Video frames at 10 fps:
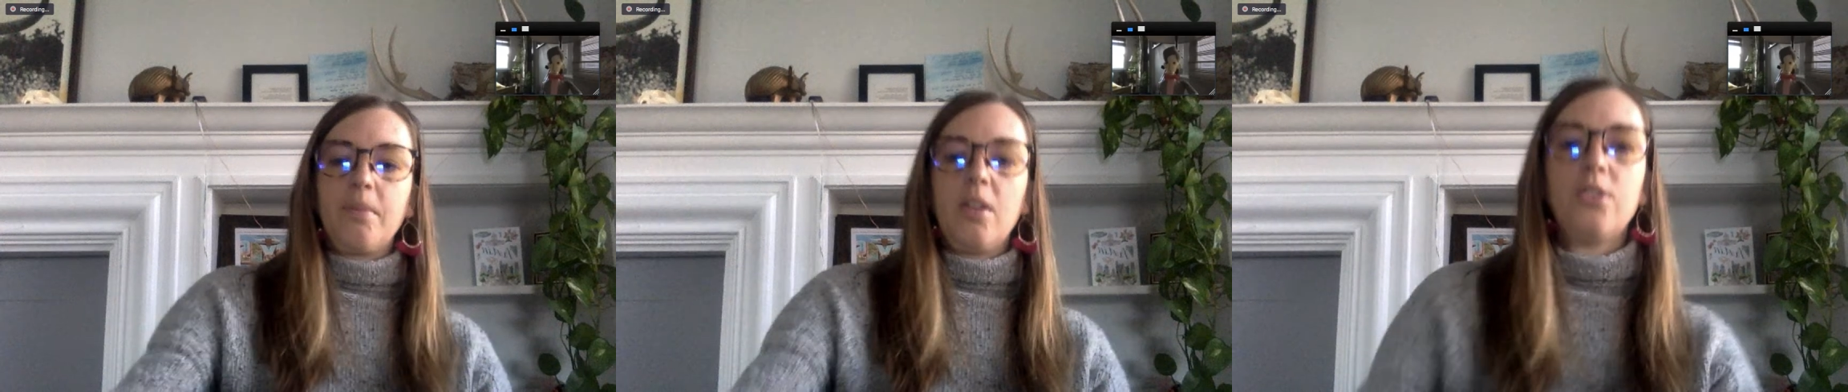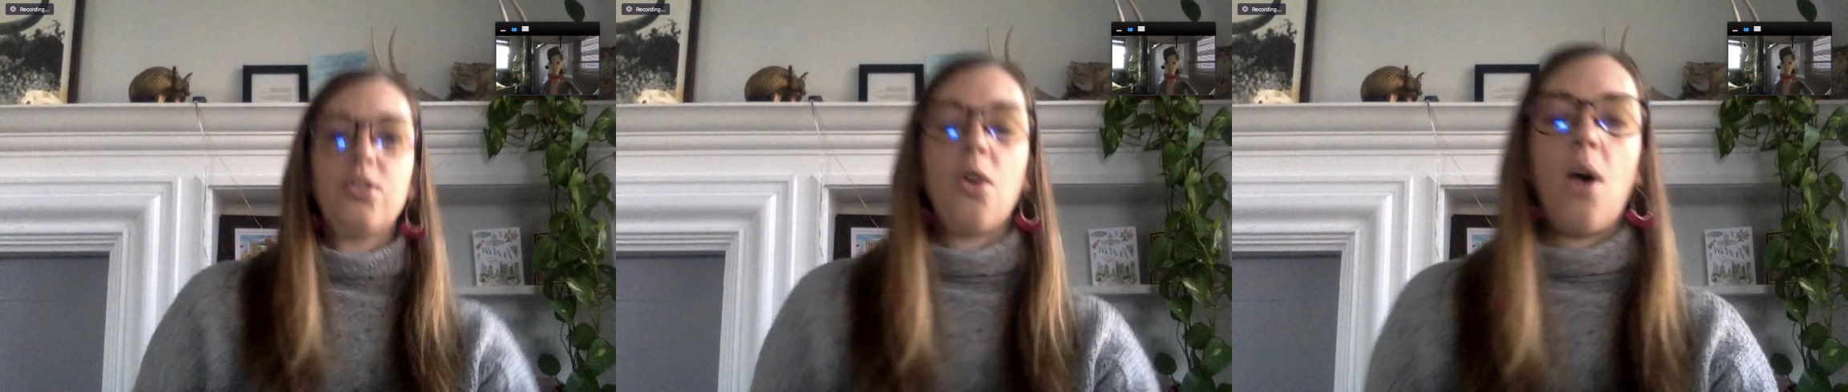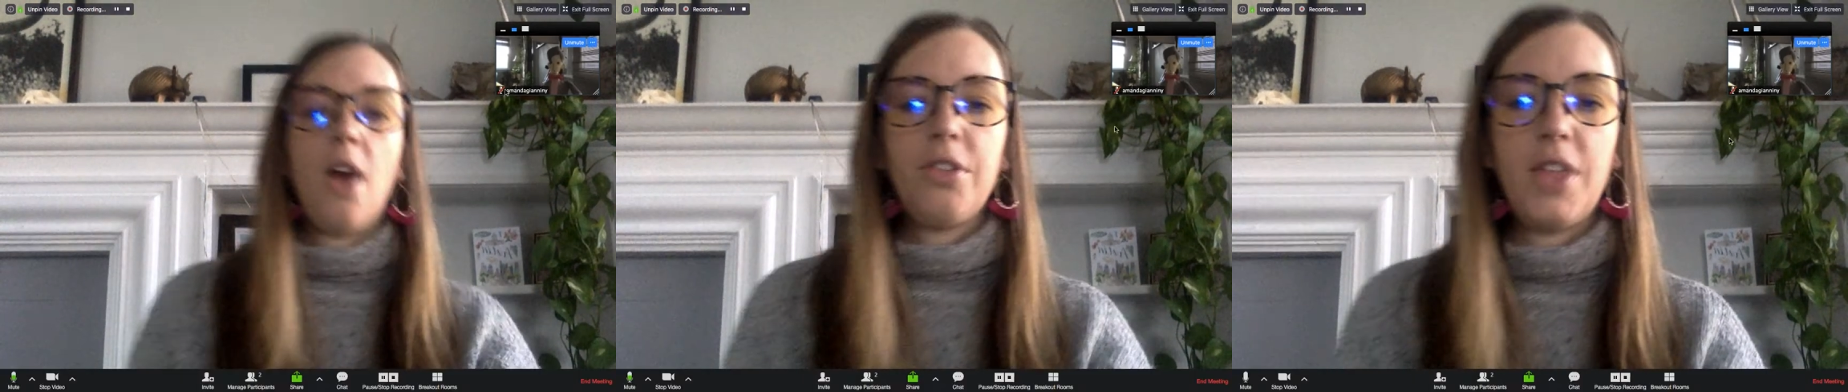So
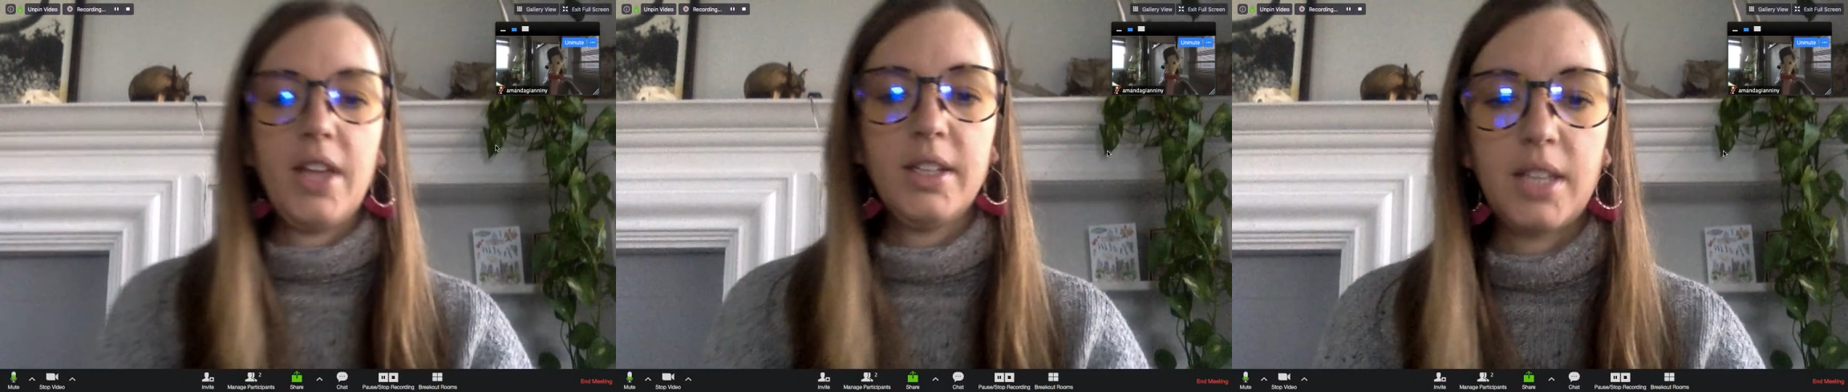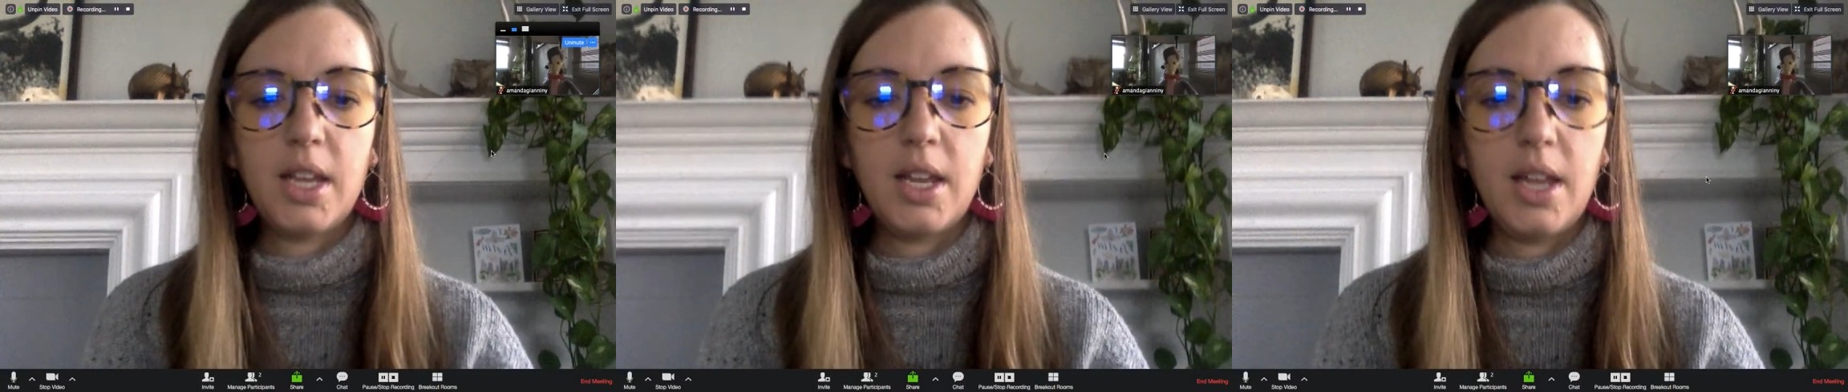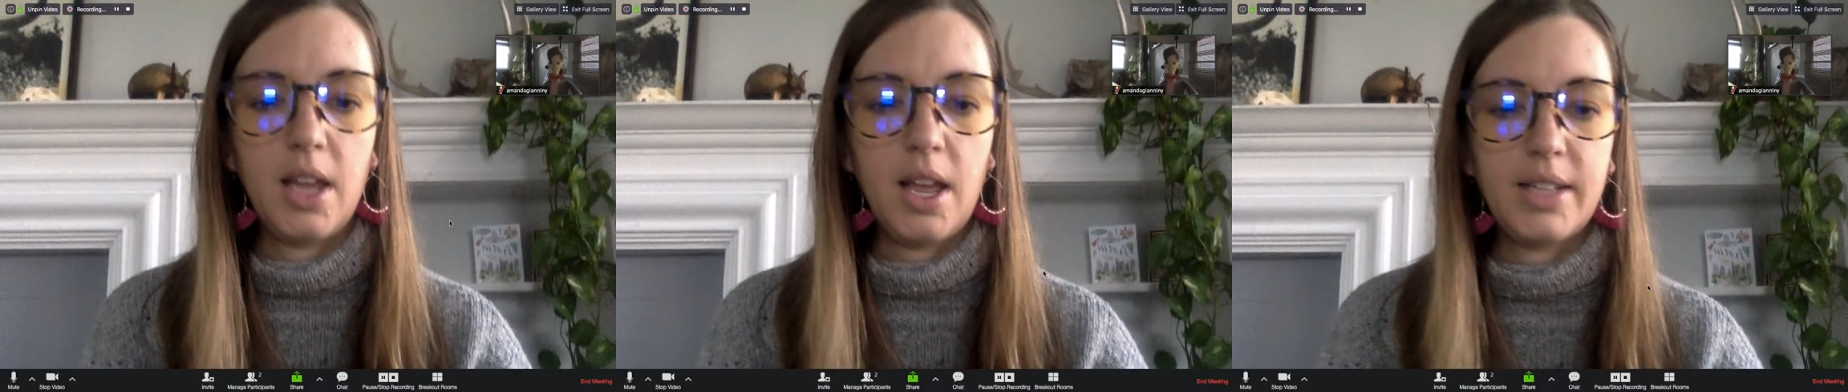other things
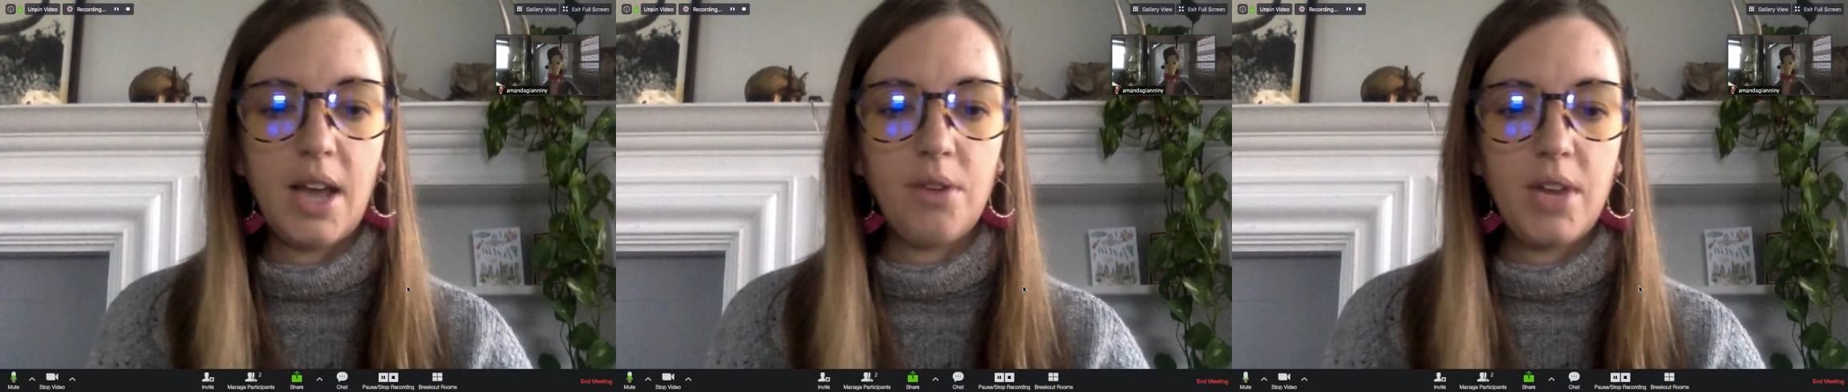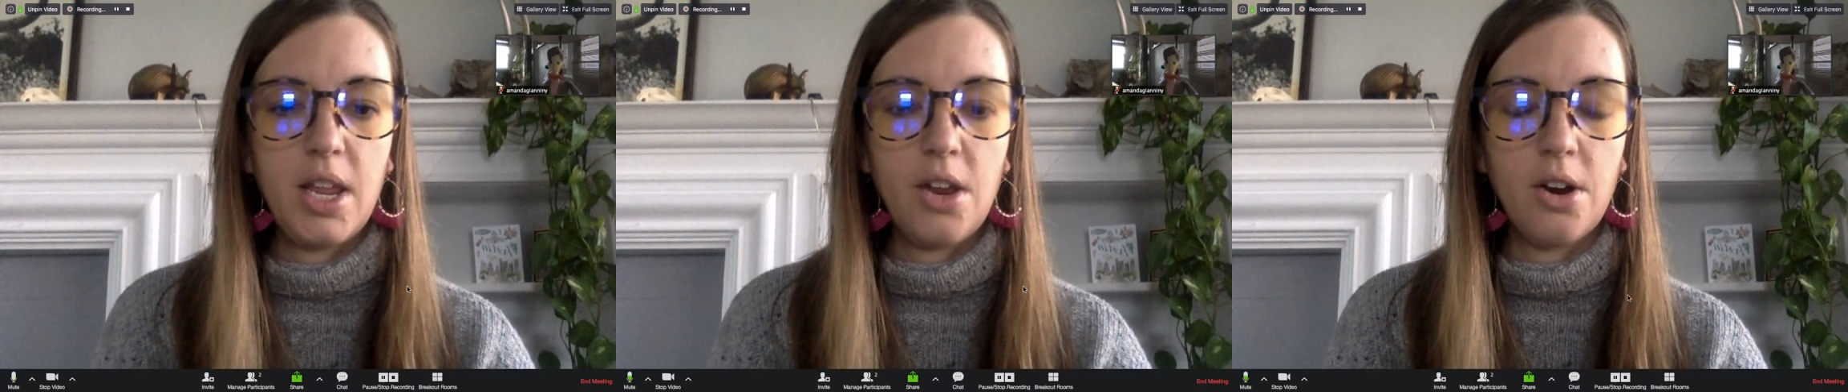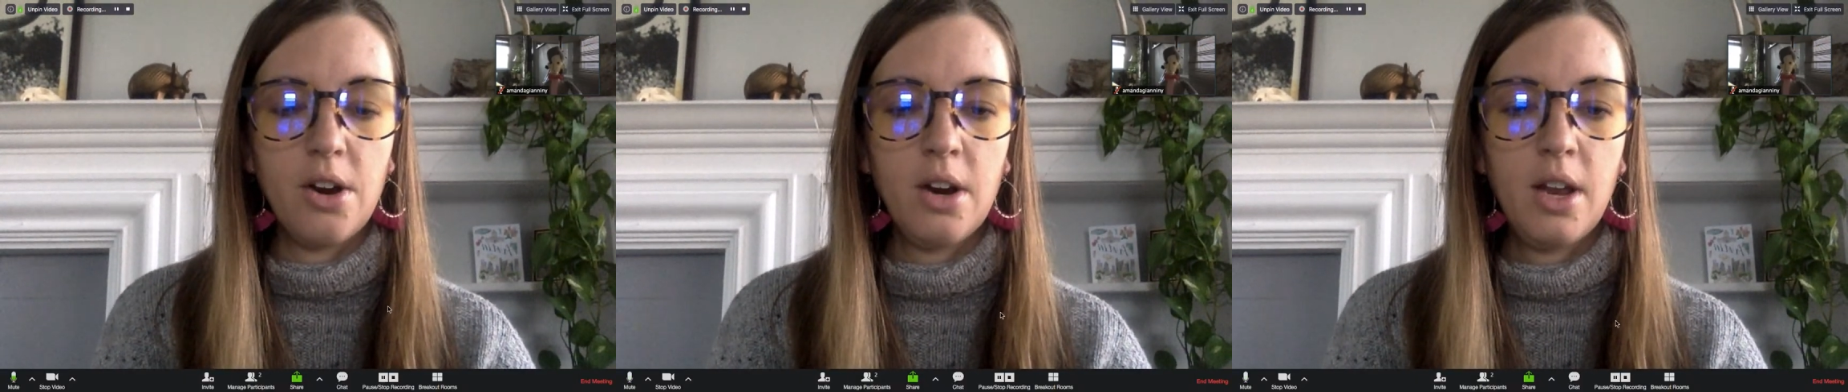down
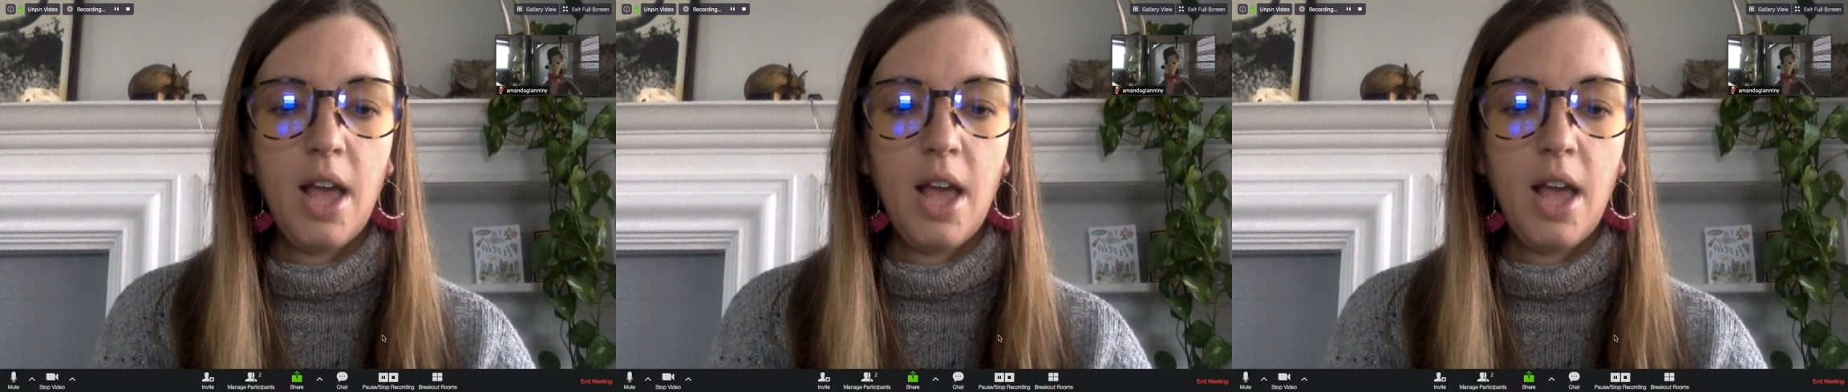here,